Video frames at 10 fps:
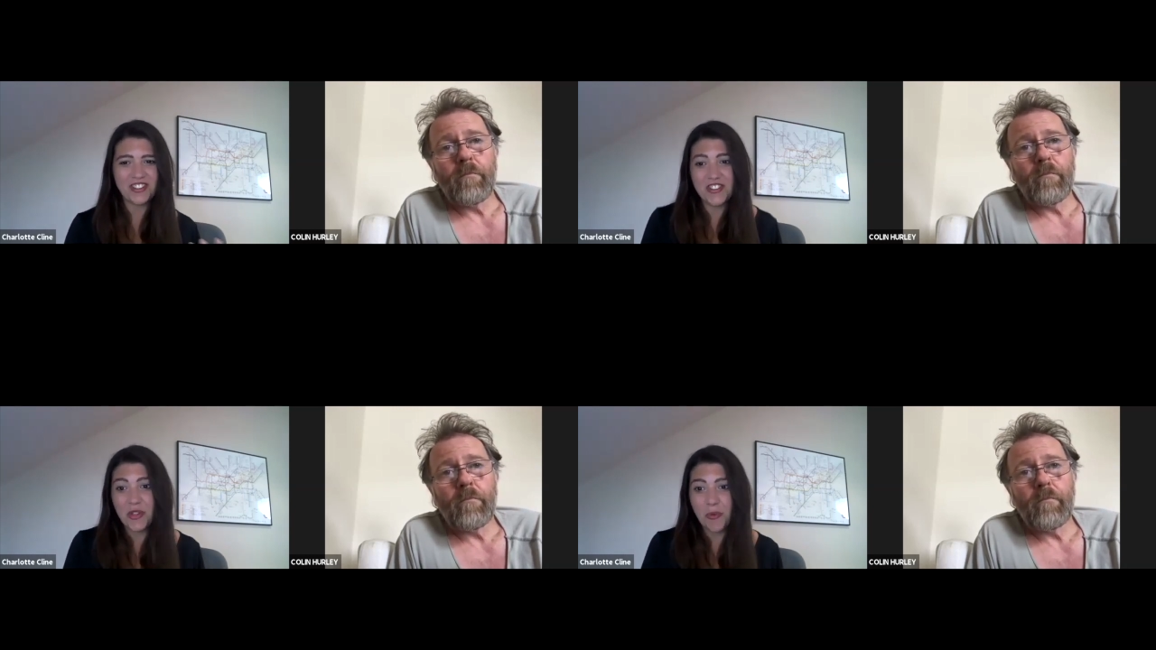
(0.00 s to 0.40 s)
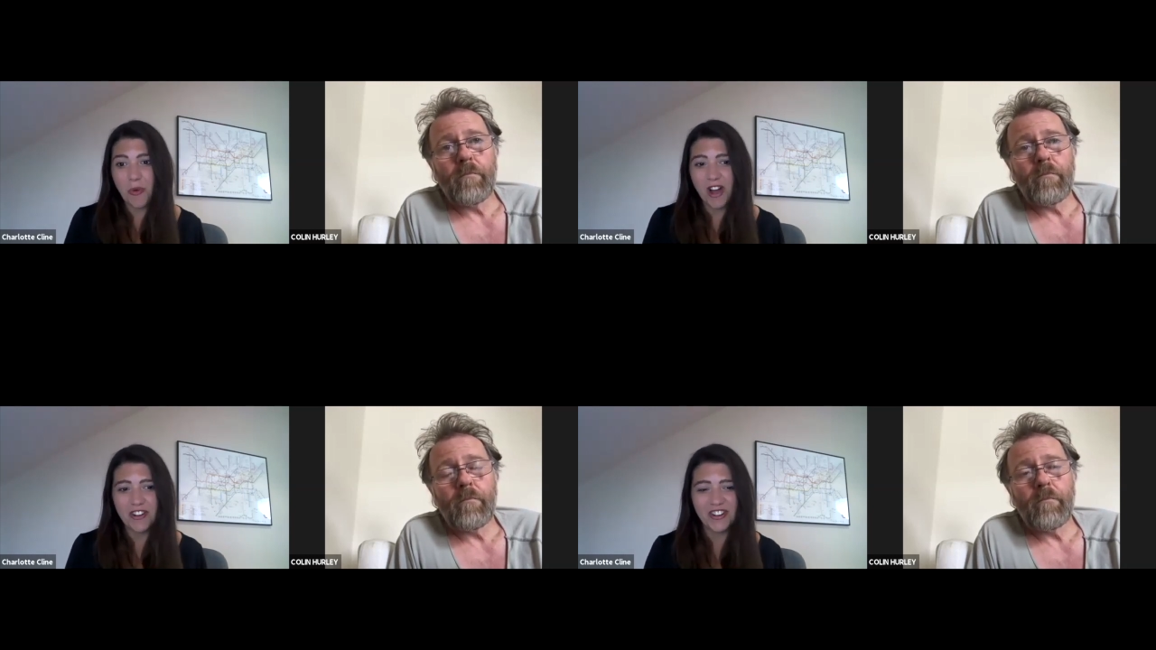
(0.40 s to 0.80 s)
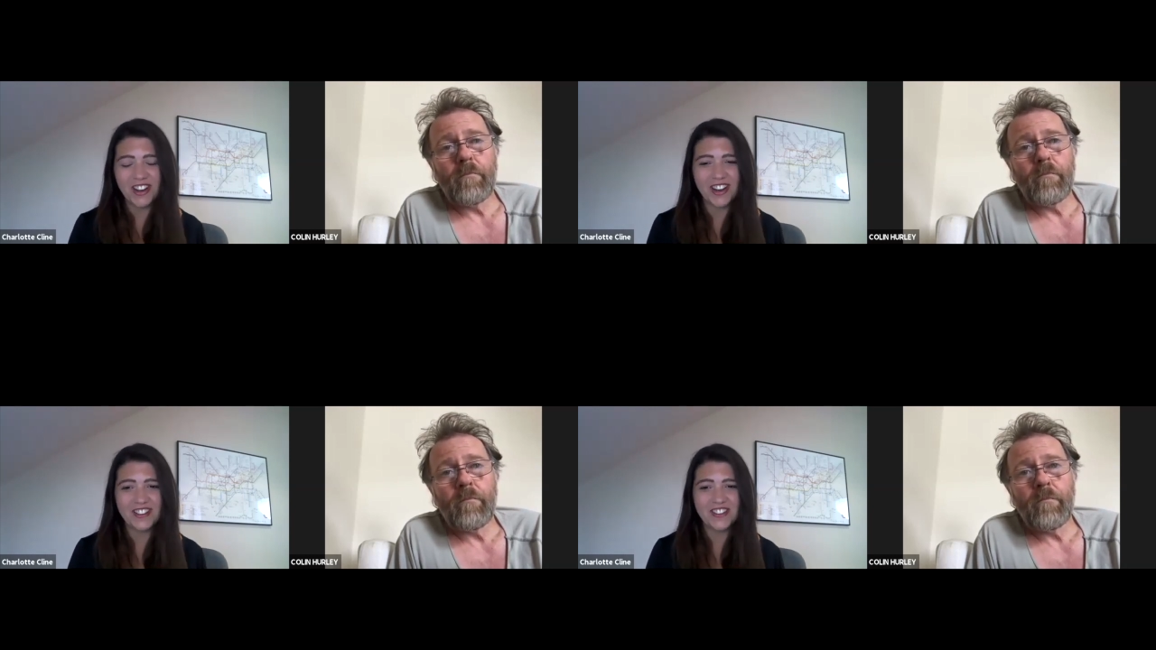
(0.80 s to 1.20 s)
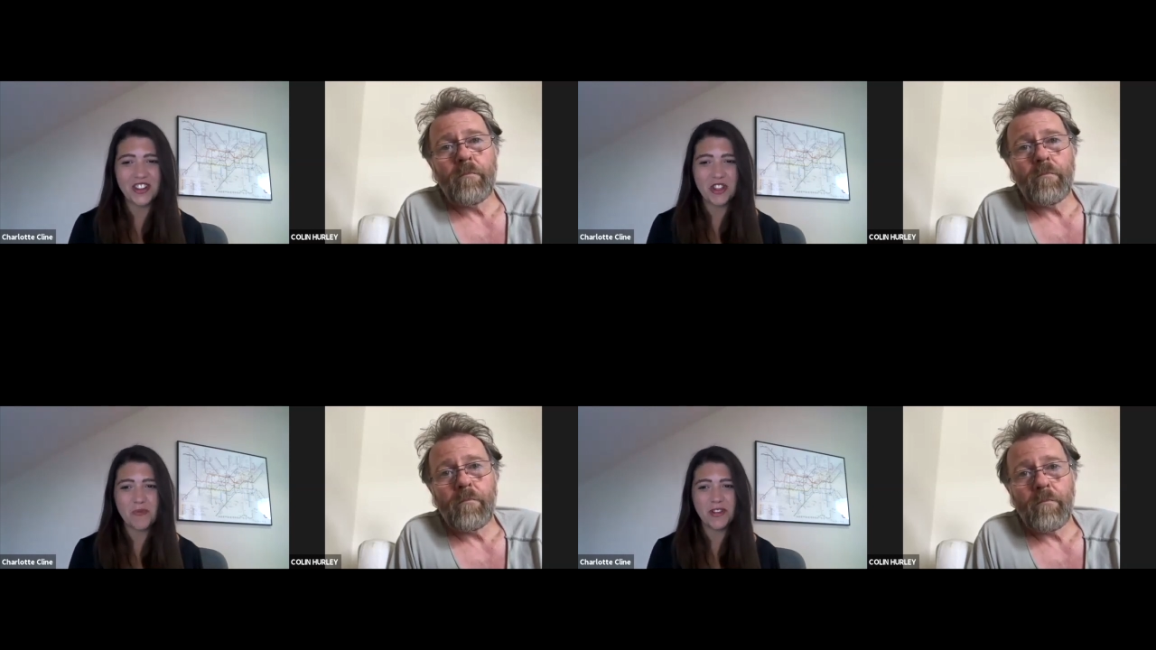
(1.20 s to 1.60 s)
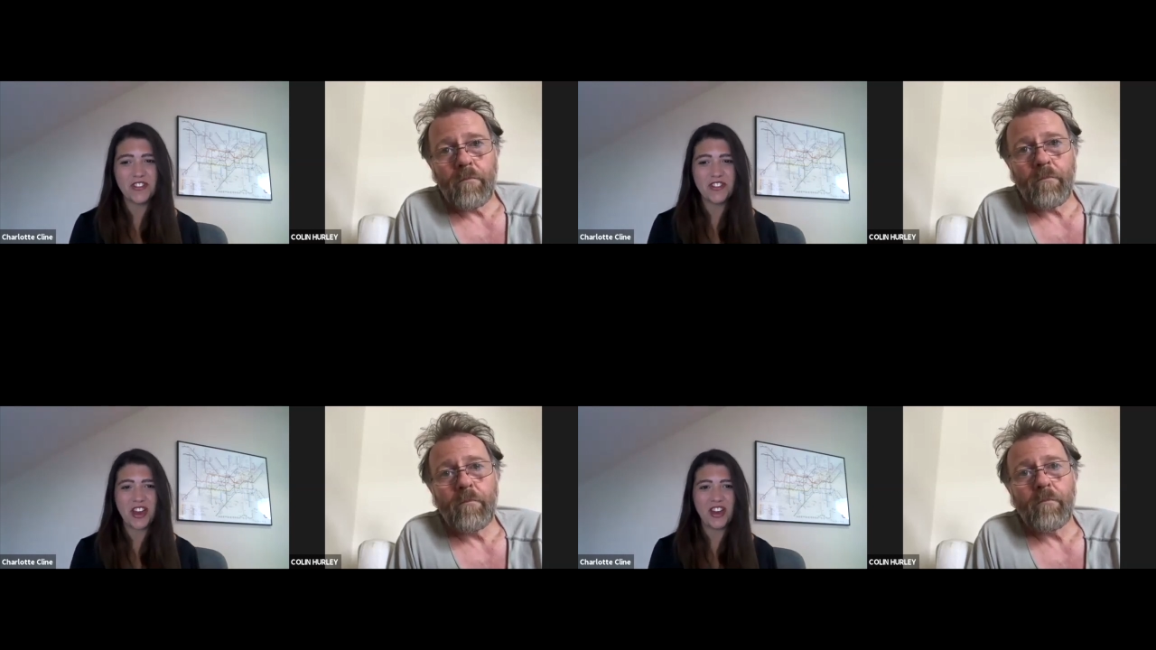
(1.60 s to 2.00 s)
Speaker 1: to the world and kind of took them under
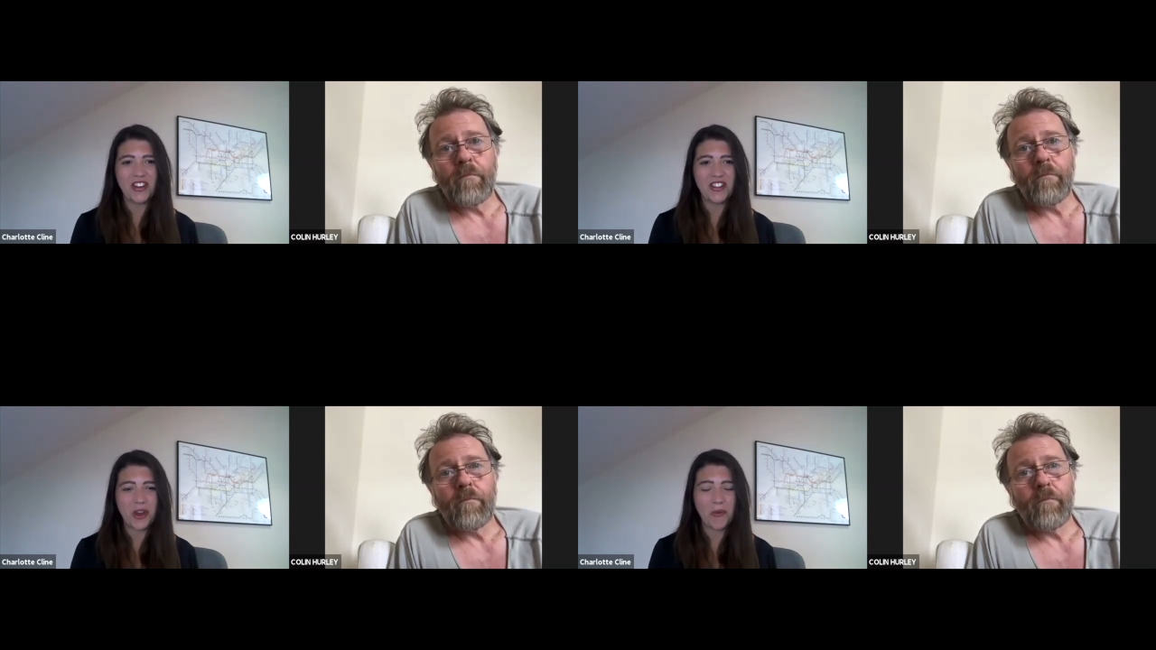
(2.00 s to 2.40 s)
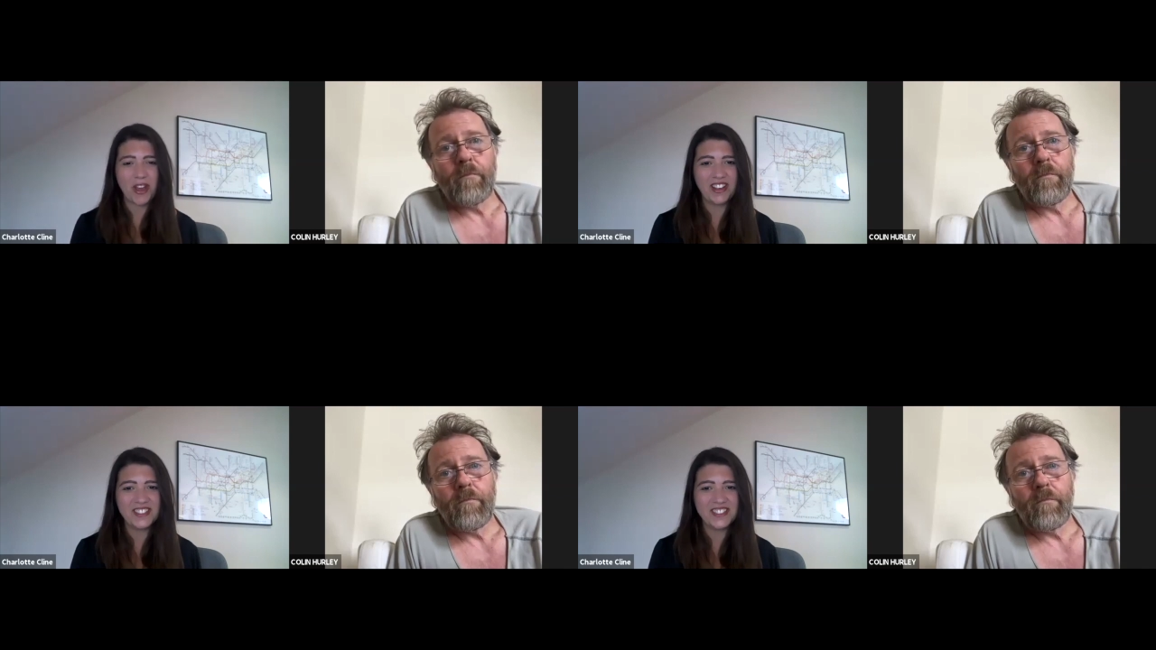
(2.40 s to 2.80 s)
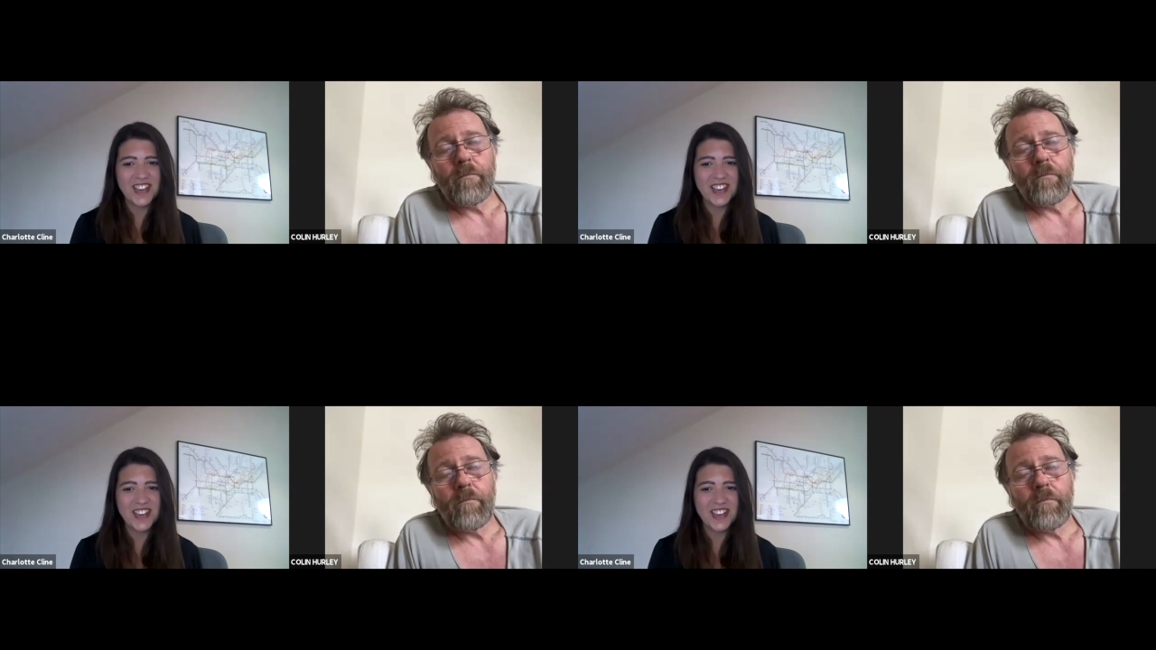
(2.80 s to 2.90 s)
their their wings.